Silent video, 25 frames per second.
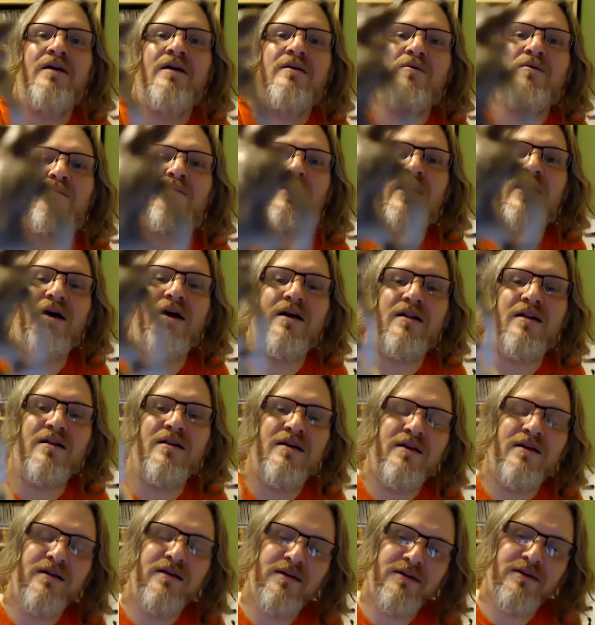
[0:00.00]
Well,
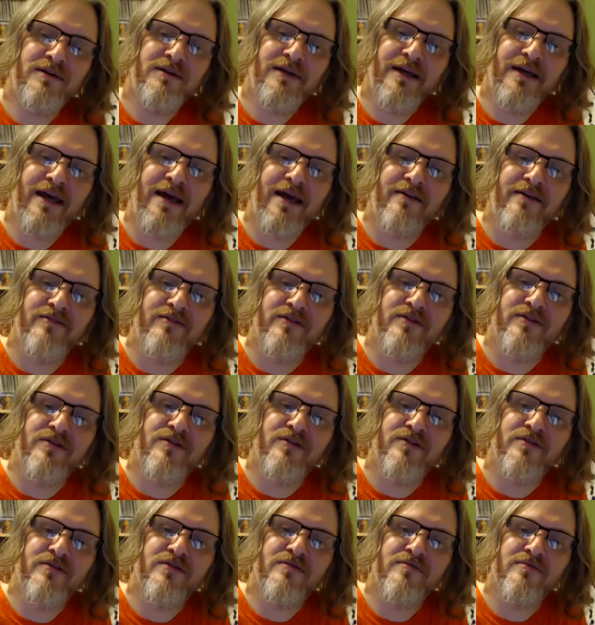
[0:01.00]

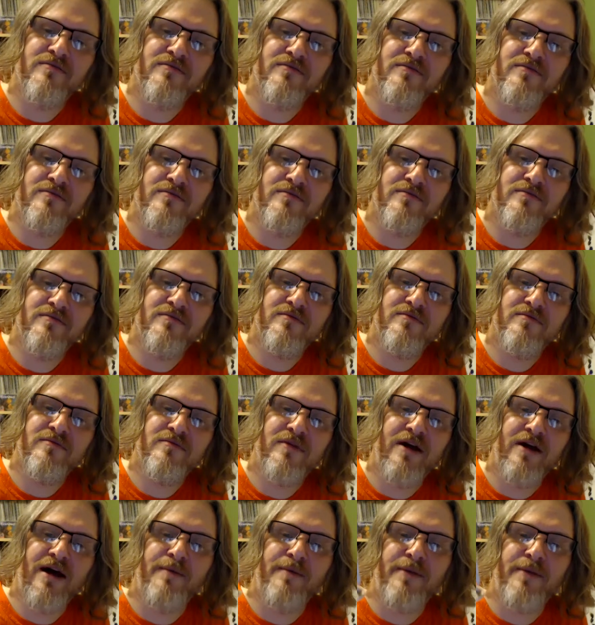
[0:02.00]
heavens.
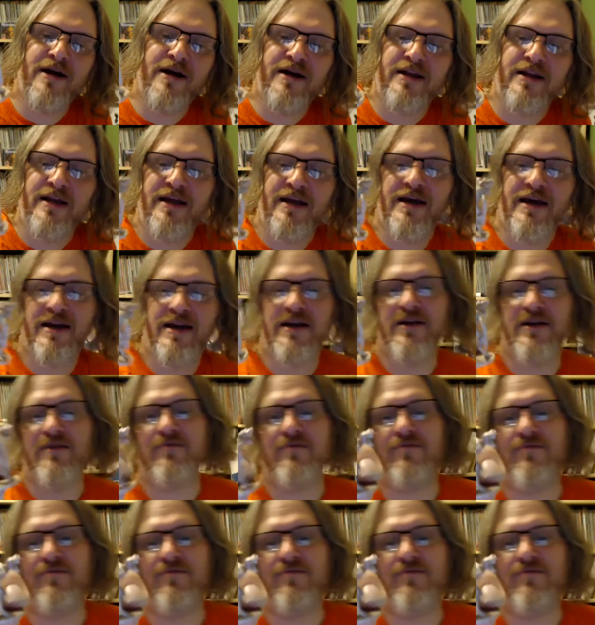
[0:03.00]
I'm not going to edit it,